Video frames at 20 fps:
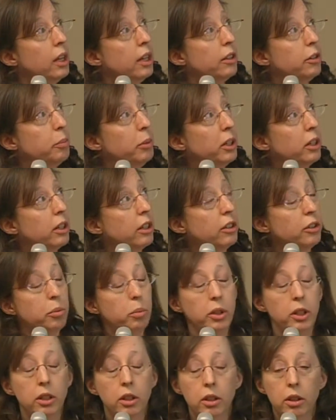is
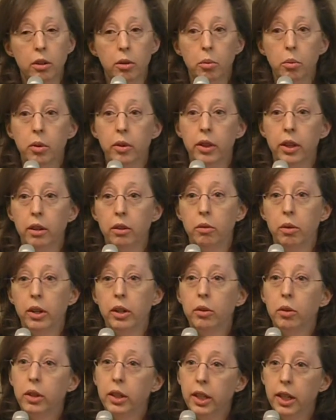because we know that
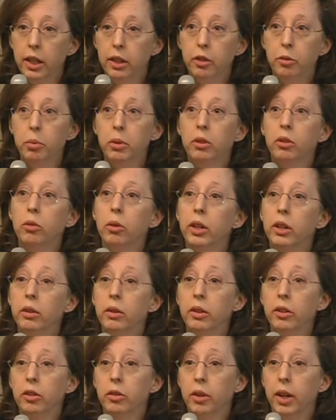greater engagement,
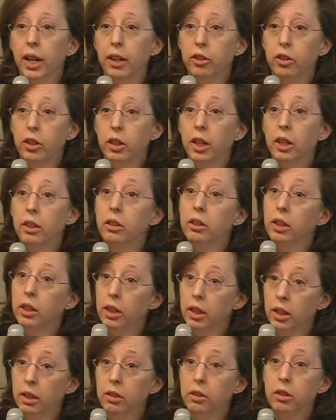greater interaction
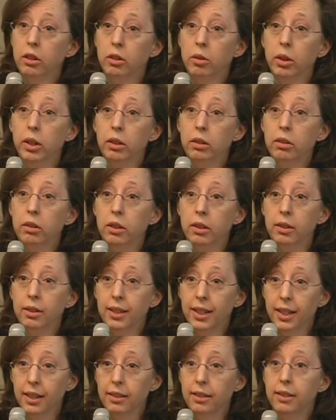actually leads to greater
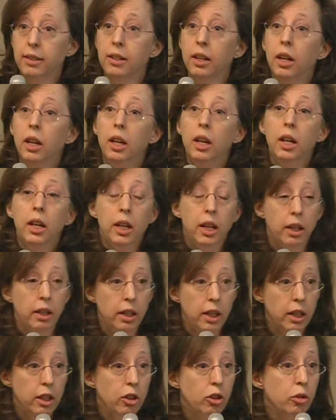success
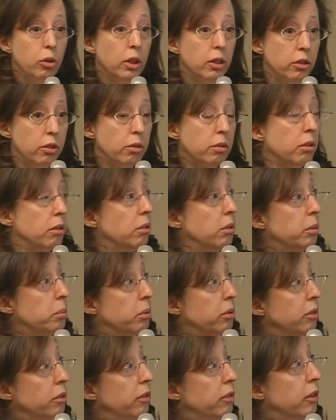in getting drugs through to
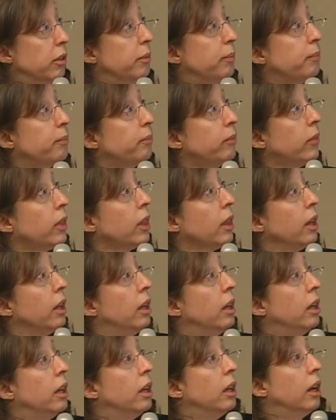approval.
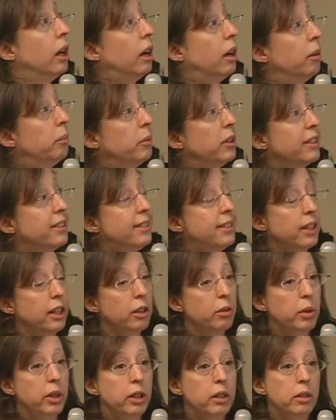
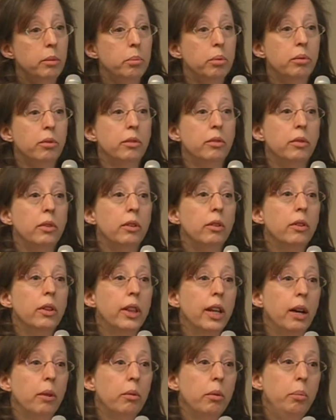Accelerated approval,
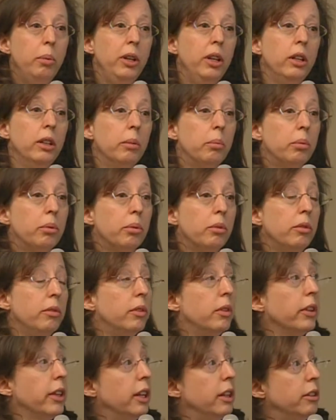that would be an
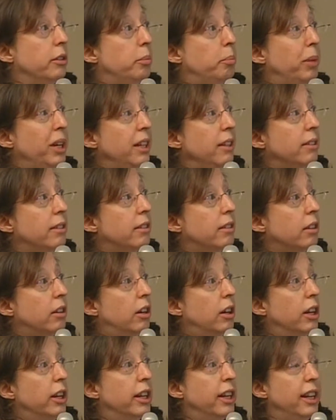approval that is based
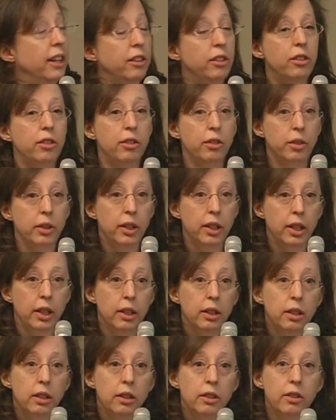on a
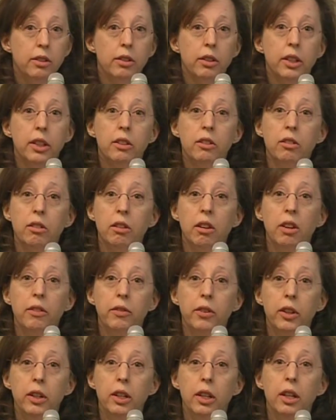surrogate. Surrogates are
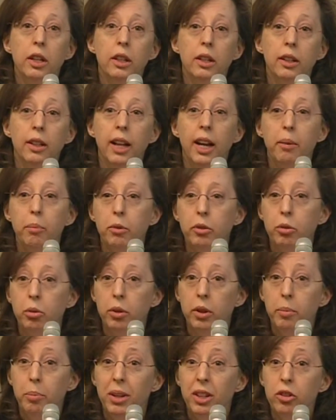often
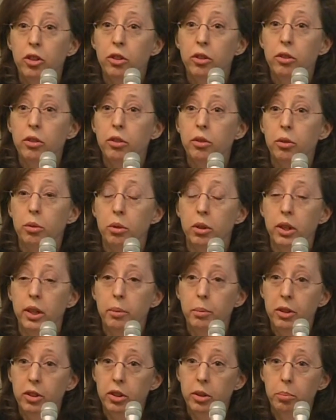laboratory measures or
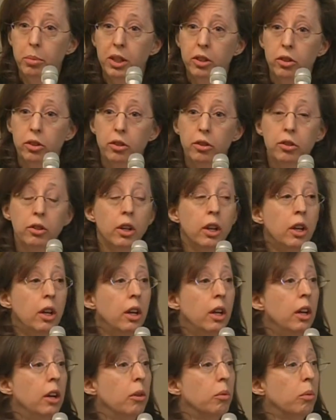imaging measures,
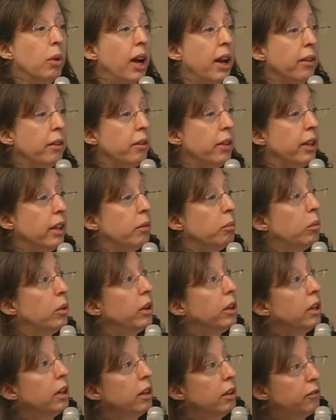rather than
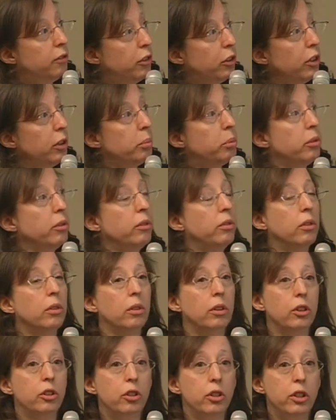what a full
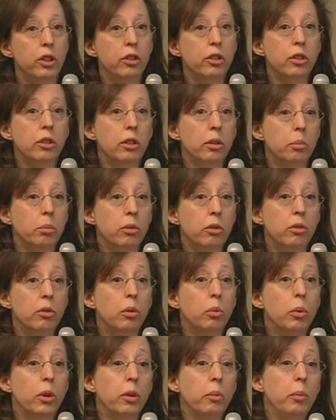approval or a traditional
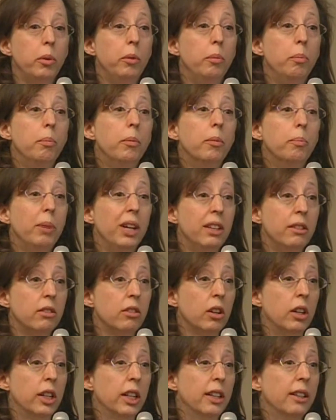approval where it would be
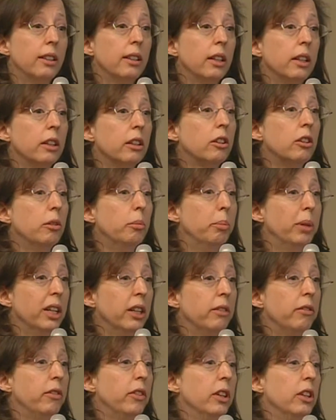based on a clinical
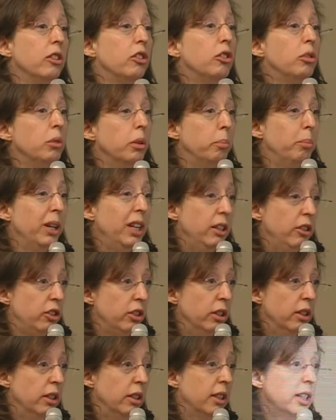benefit to a
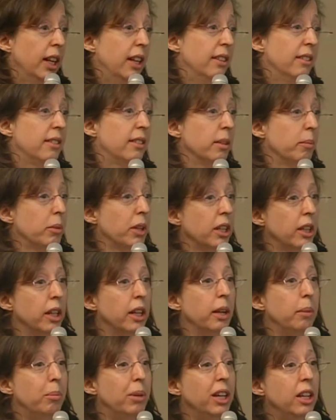patient. That is something
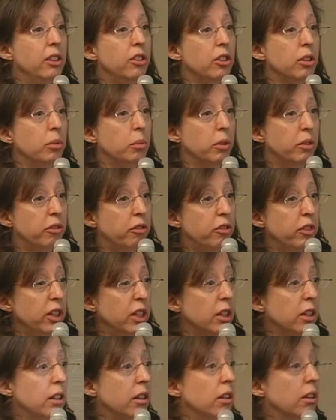that a patient would
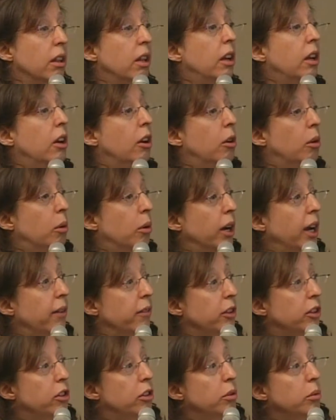feel or
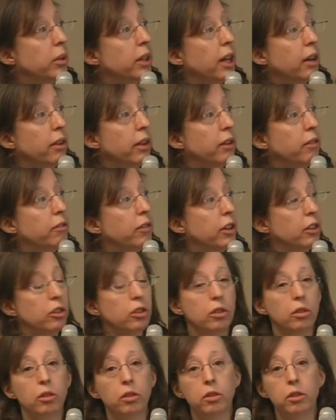having to do with how they
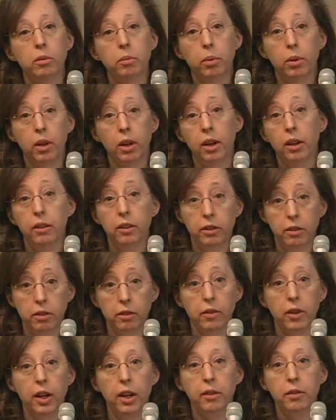function or
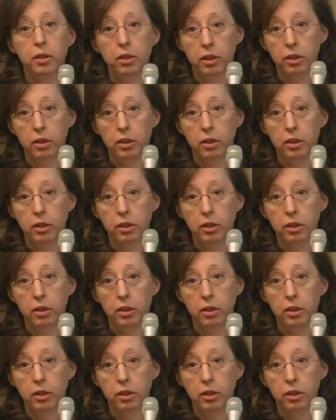survive,